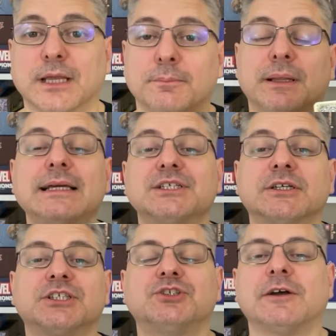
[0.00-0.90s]
Players are
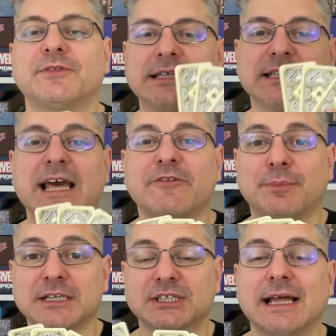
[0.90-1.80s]
going to draft these left
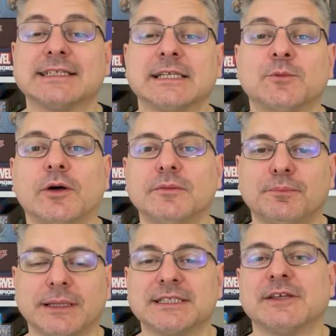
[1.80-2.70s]
by selecting one,
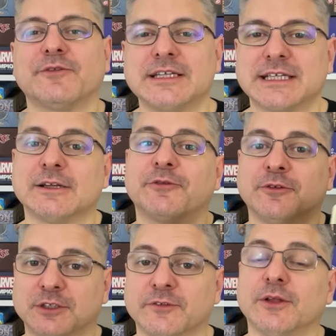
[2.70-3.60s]
placing it face down in
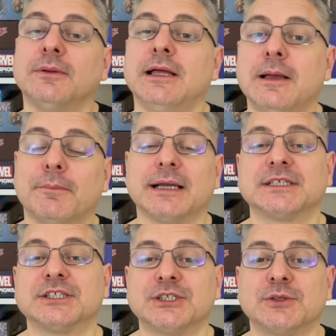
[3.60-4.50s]
front of them,
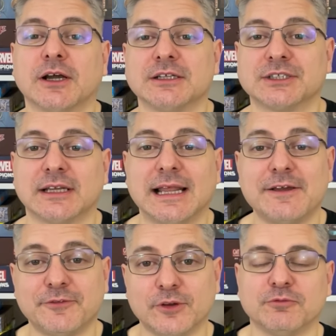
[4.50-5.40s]
passing two cards to the
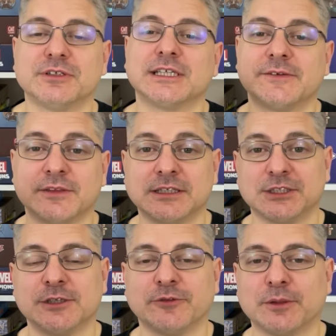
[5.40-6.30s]
left, receiving the
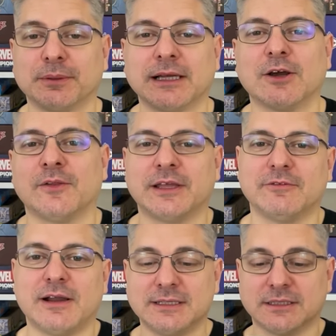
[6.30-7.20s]
two from the player on their
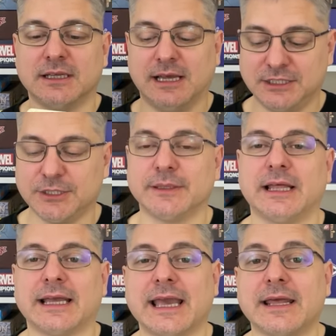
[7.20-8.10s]
right, and doing
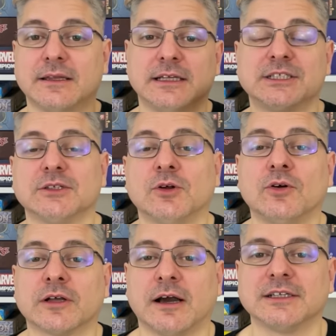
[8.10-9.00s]
that again until
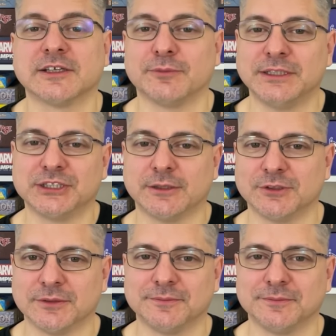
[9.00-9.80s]
all cards have been chosen.